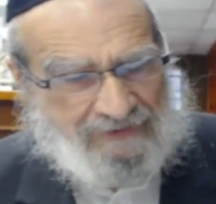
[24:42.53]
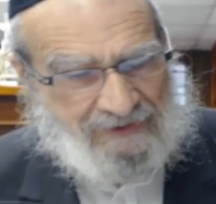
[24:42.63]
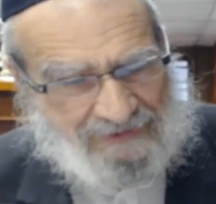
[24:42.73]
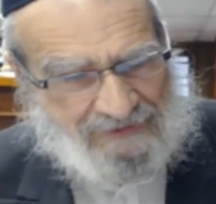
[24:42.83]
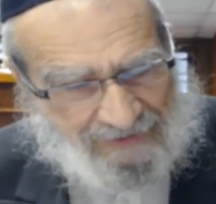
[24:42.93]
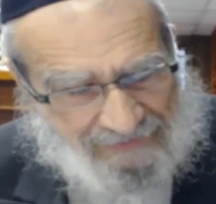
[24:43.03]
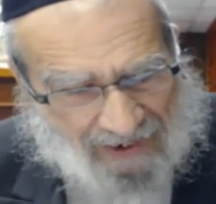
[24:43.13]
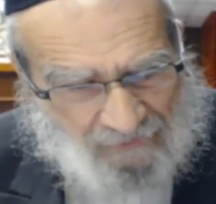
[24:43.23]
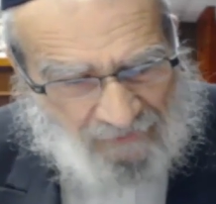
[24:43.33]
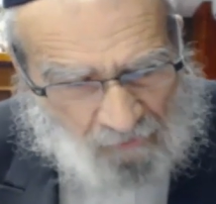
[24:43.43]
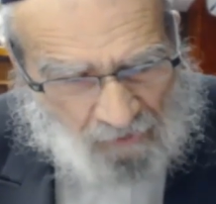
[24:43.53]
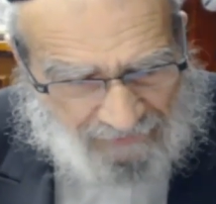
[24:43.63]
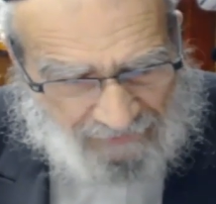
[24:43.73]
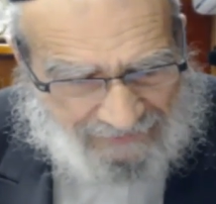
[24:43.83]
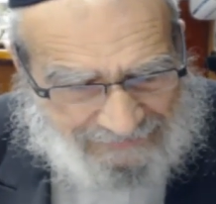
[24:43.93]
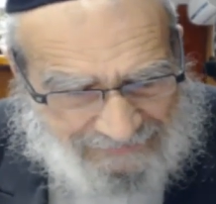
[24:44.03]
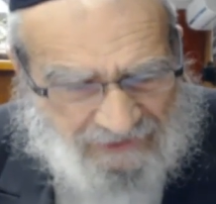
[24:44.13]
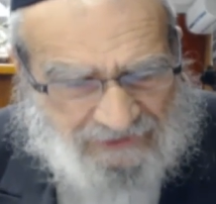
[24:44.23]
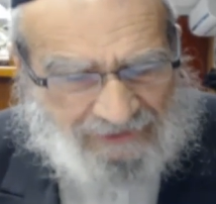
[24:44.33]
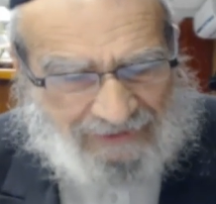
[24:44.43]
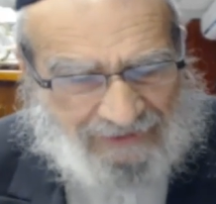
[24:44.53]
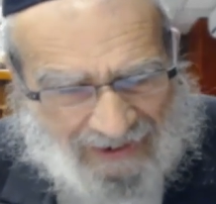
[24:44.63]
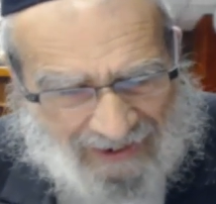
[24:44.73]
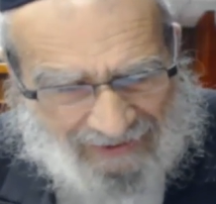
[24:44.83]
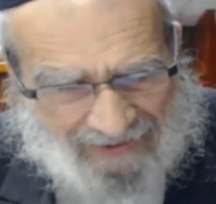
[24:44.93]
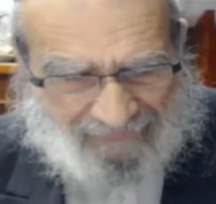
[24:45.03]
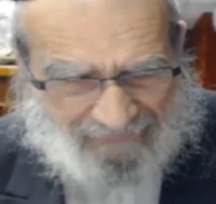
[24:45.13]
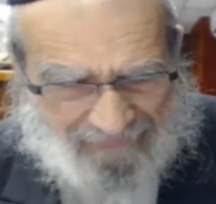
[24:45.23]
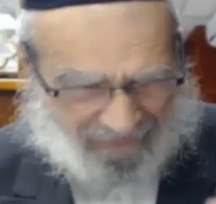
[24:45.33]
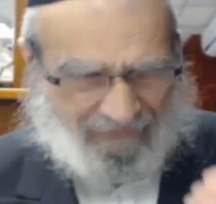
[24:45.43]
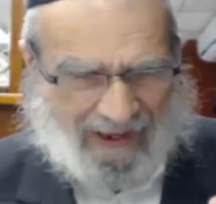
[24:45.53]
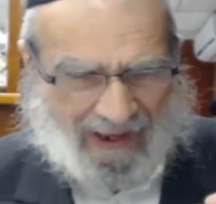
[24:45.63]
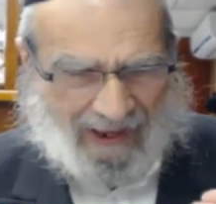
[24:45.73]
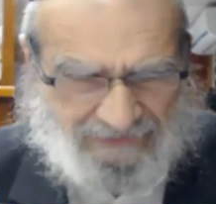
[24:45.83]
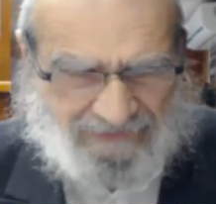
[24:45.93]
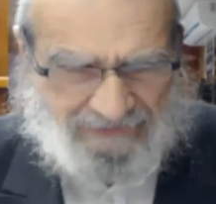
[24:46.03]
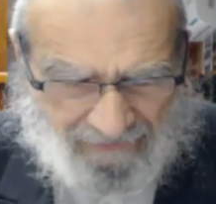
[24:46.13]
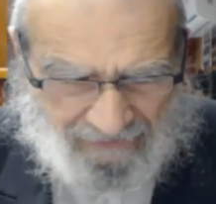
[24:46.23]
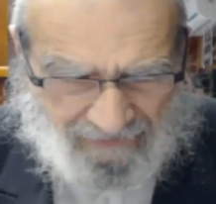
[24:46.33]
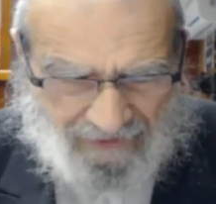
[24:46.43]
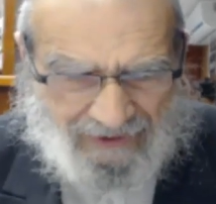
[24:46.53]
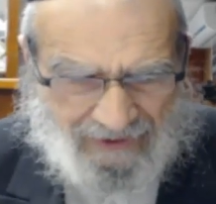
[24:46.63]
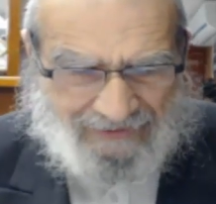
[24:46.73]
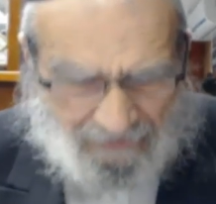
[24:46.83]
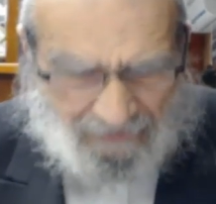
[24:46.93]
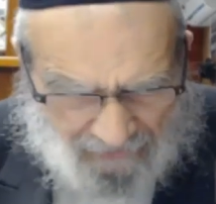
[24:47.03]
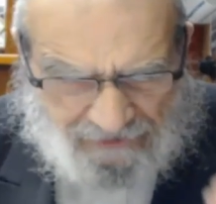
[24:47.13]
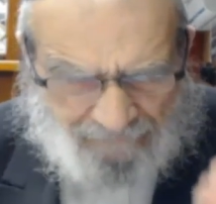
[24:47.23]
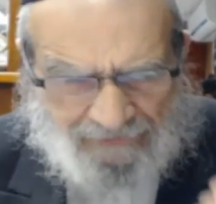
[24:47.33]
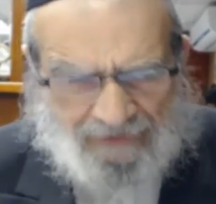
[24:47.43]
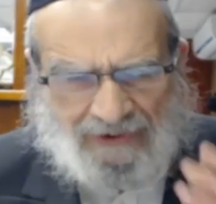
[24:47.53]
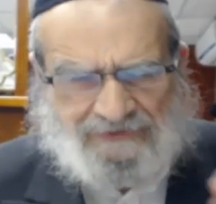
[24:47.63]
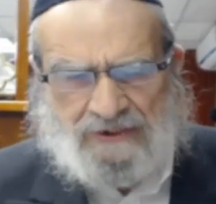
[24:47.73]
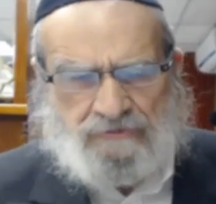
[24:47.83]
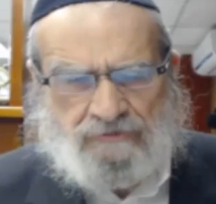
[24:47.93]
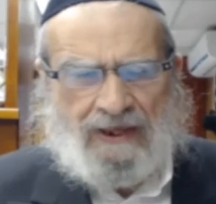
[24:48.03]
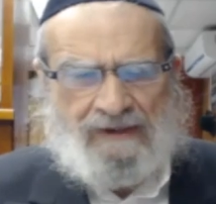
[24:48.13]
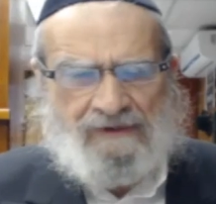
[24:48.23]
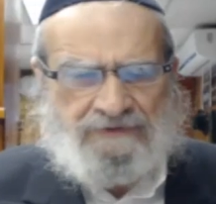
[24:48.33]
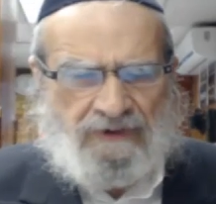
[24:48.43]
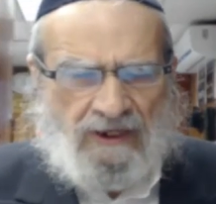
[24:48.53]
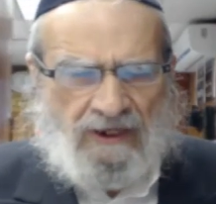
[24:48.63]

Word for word: This is the Tainog of the essential er, reality. There is an essential reality.